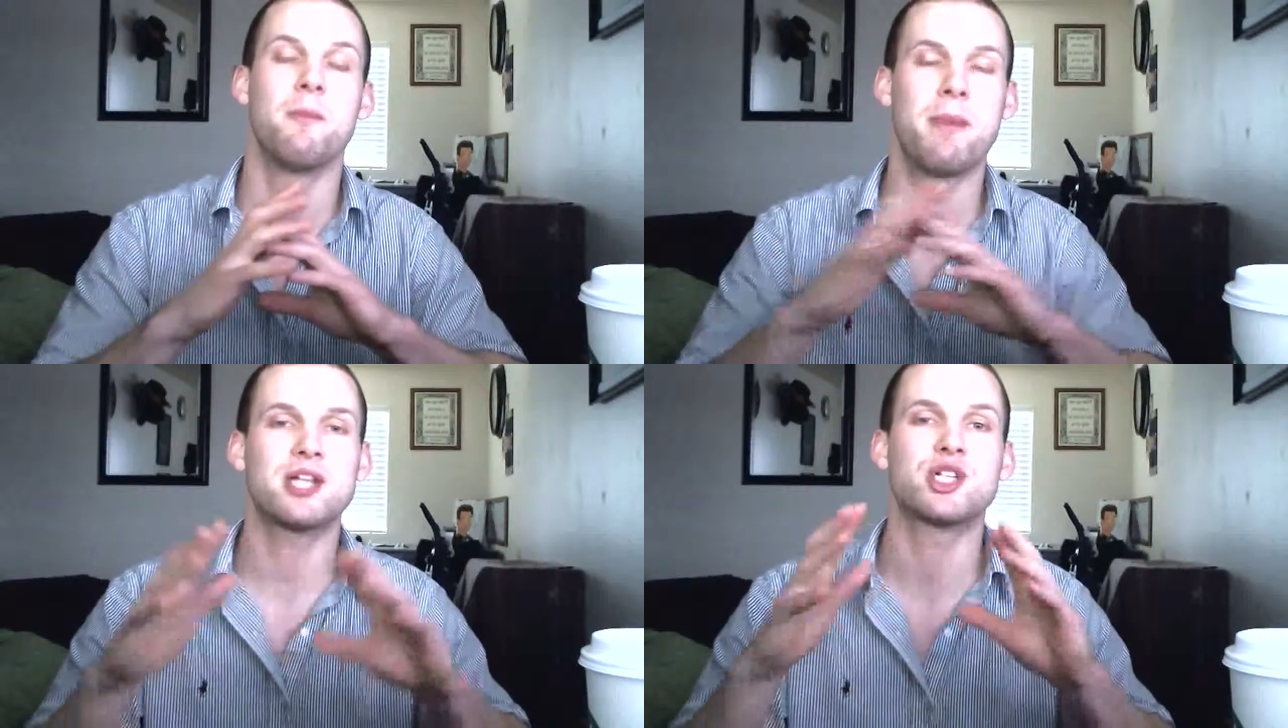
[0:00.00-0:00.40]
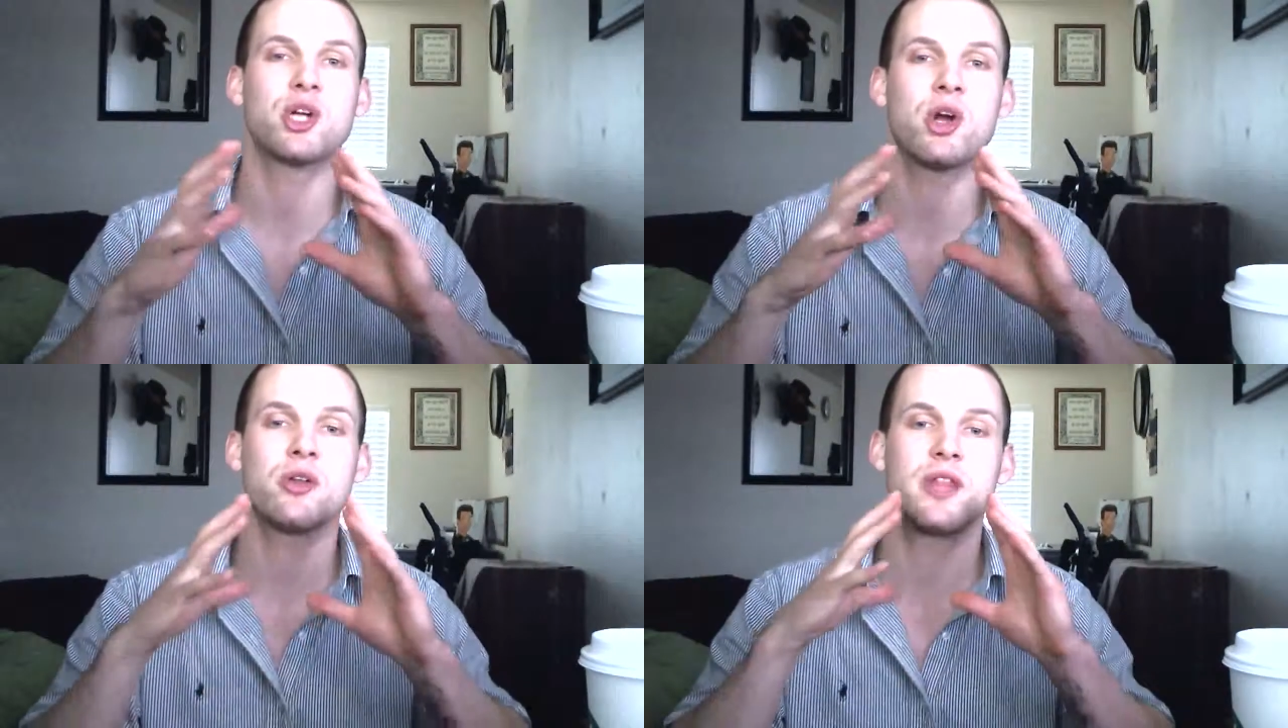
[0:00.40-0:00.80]
Make
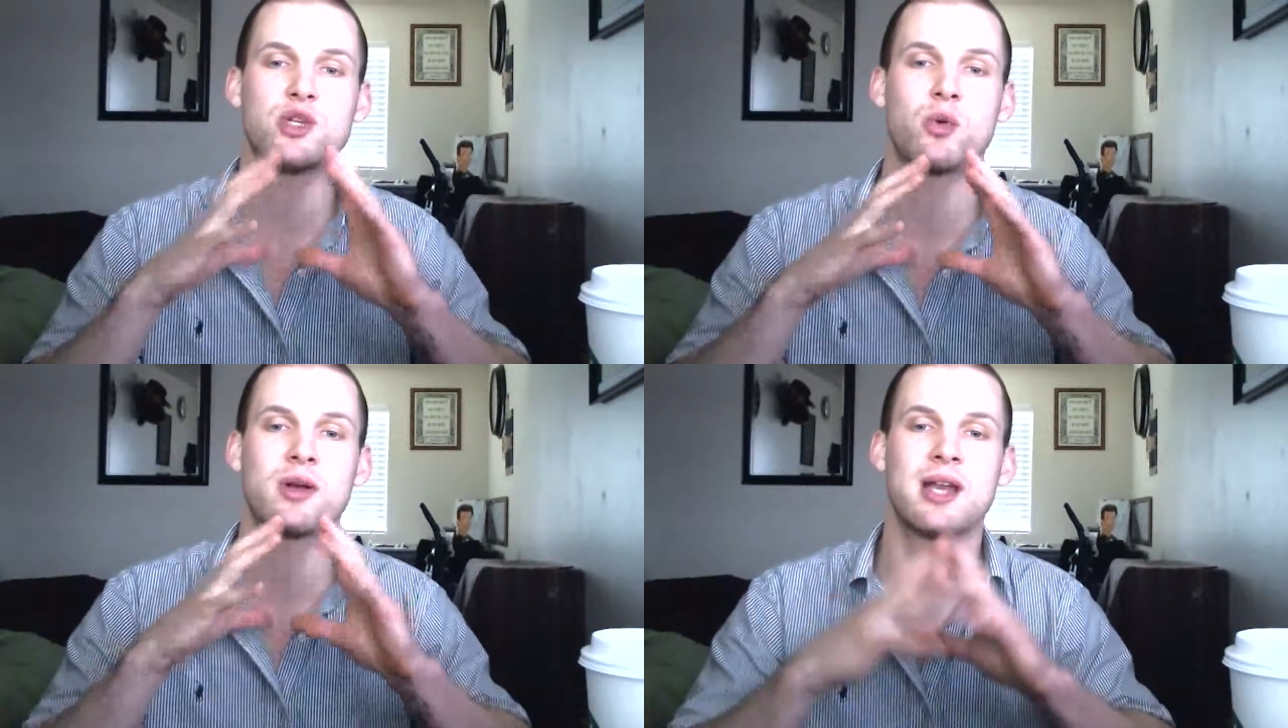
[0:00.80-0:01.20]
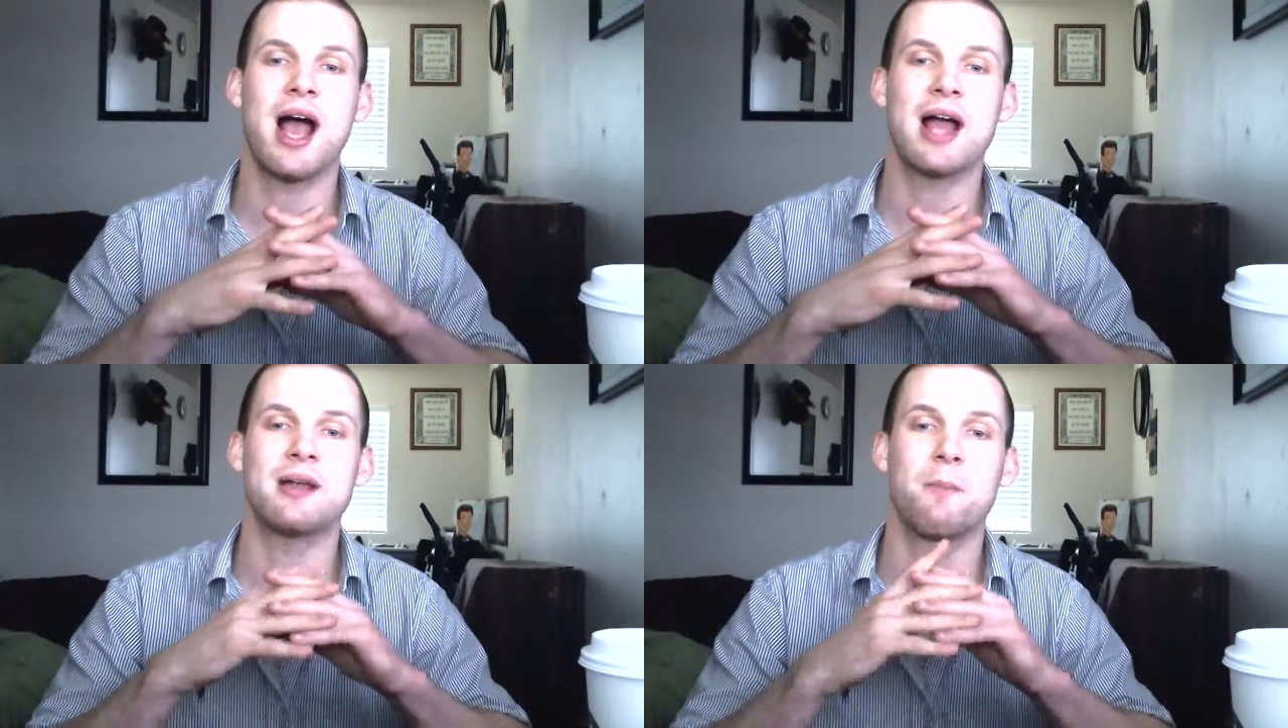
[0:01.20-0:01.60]
sure that you are
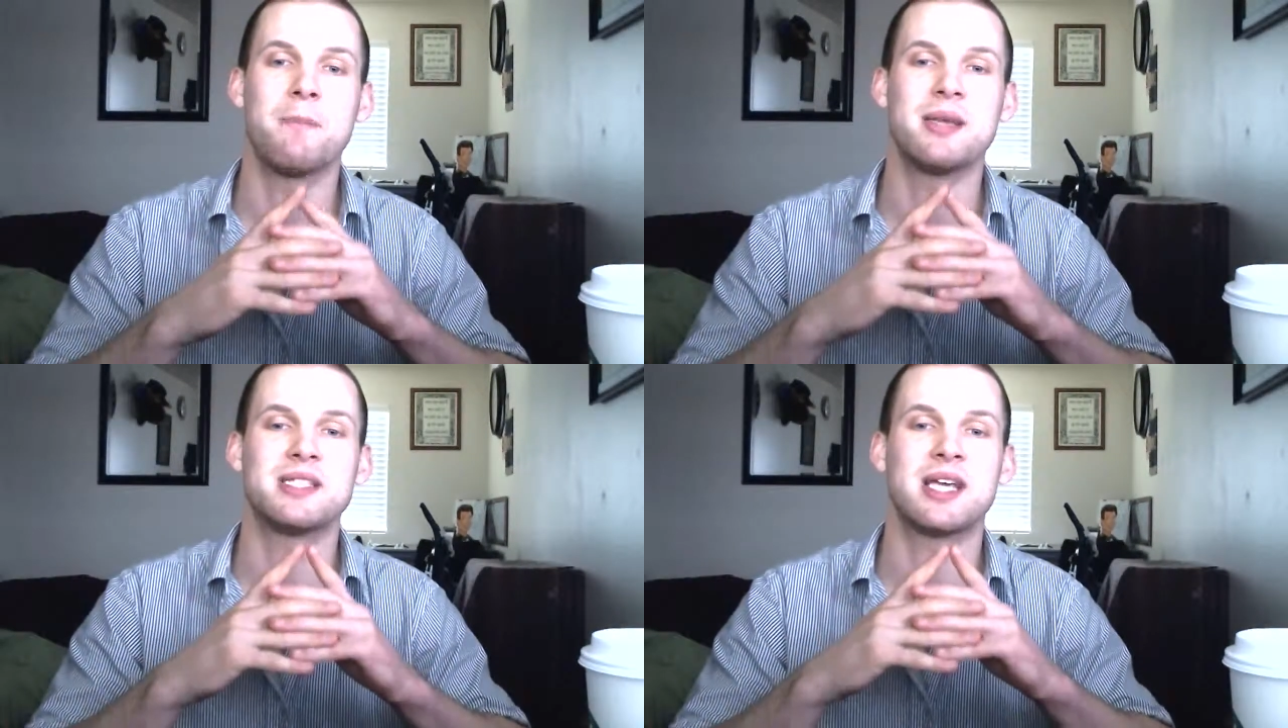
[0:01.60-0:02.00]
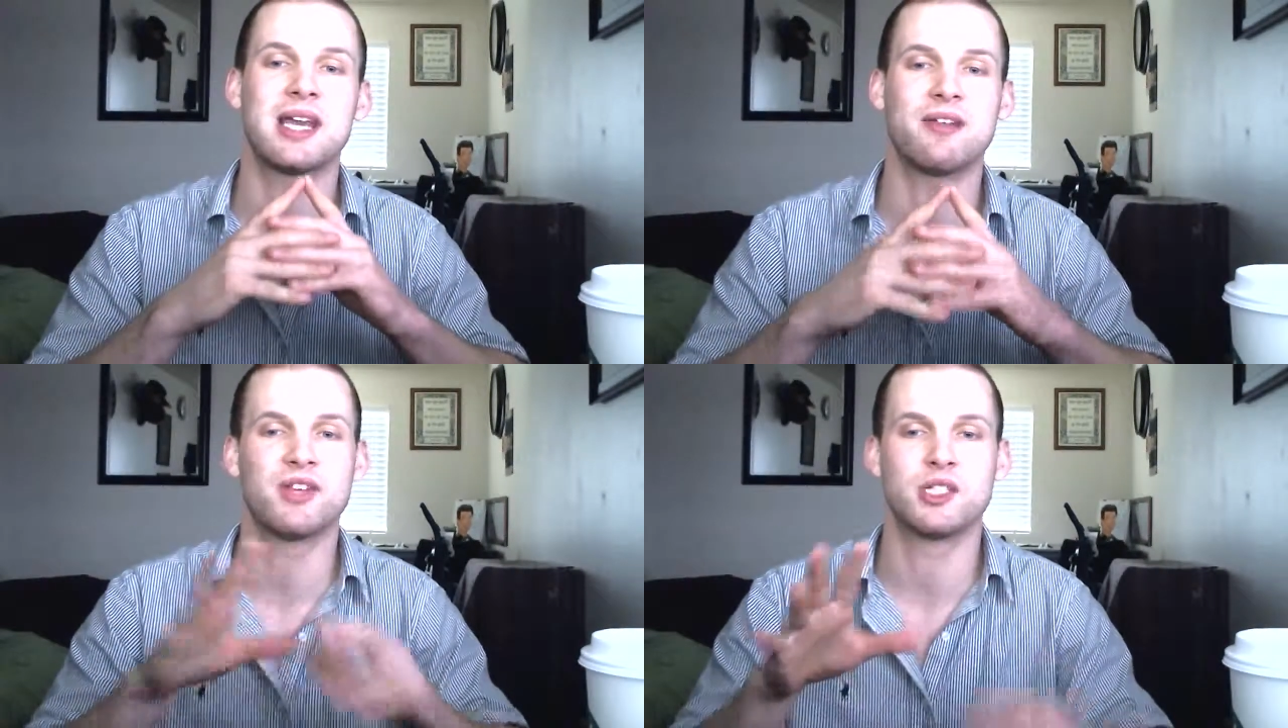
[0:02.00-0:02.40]
not missing
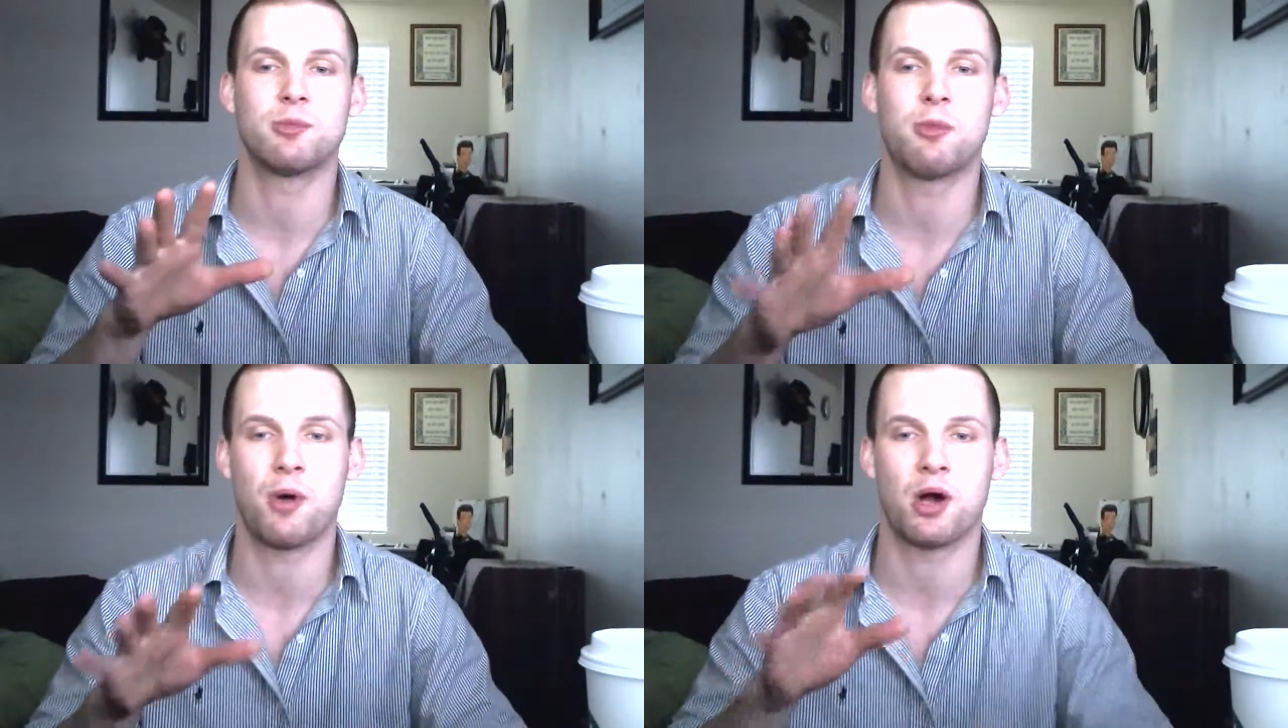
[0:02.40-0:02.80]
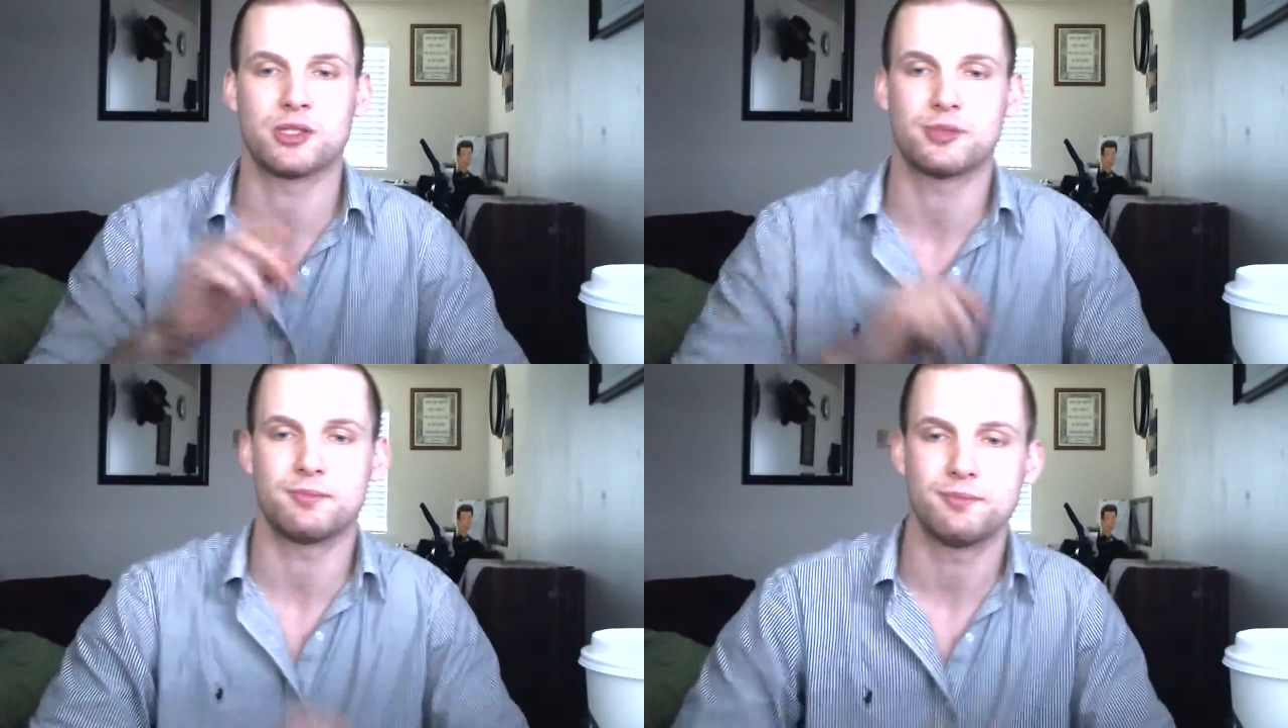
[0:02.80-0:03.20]
any visible
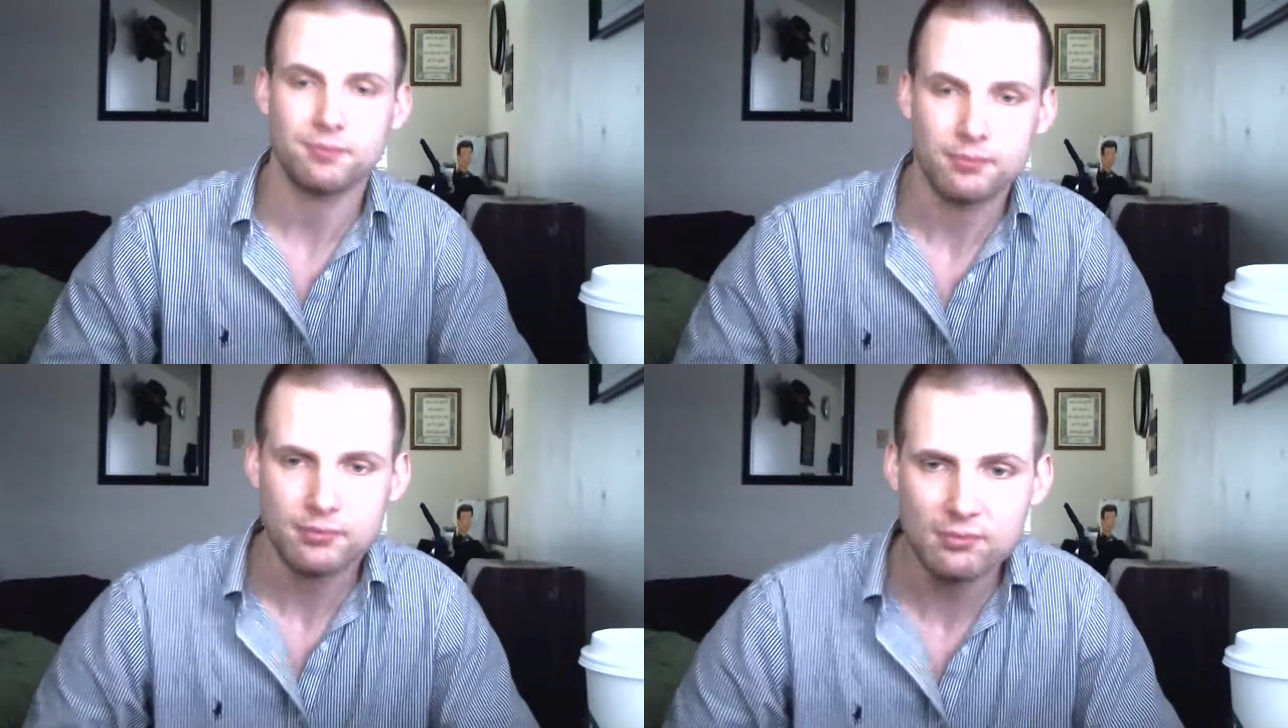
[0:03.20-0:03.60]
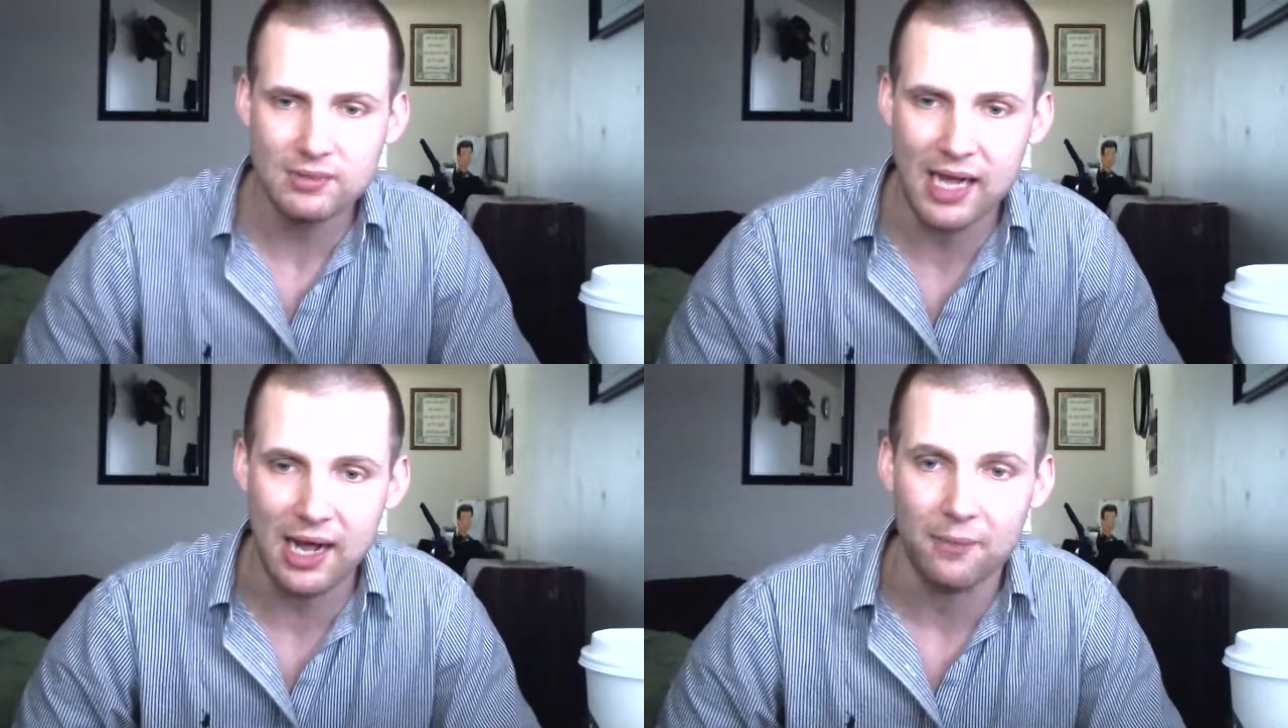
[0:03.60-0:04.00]
parts.
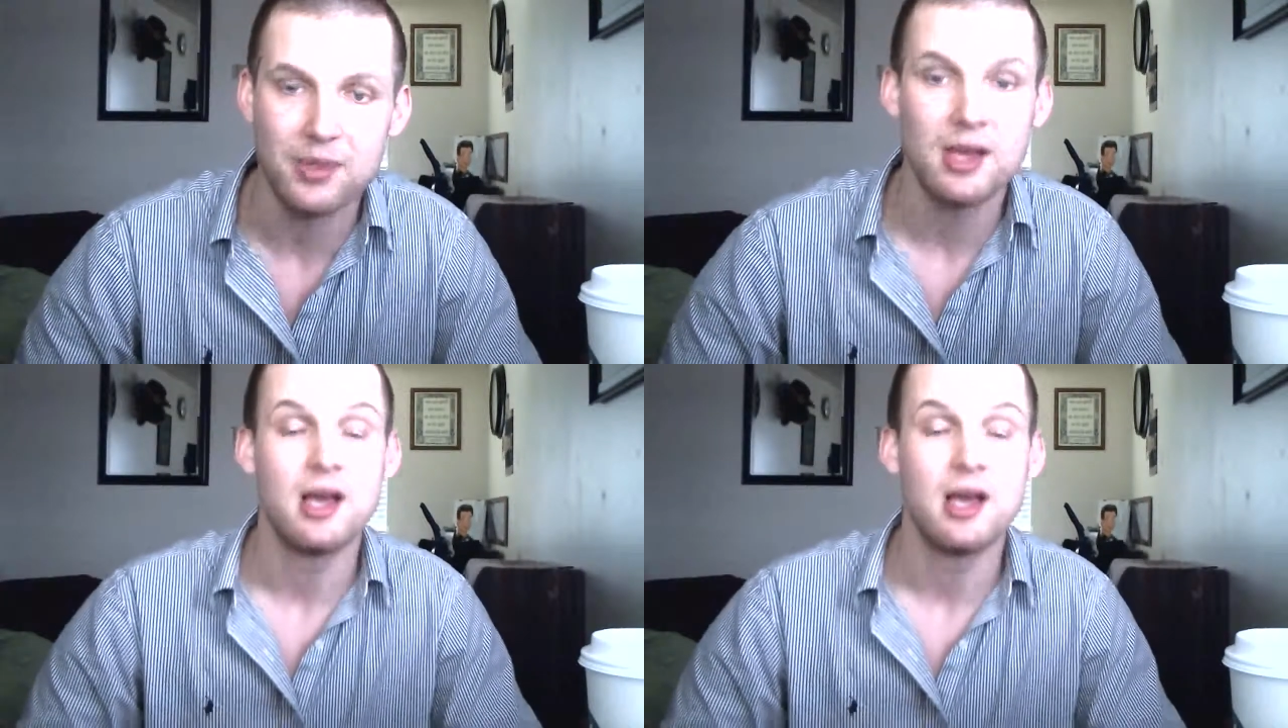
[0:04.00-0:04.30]
Now,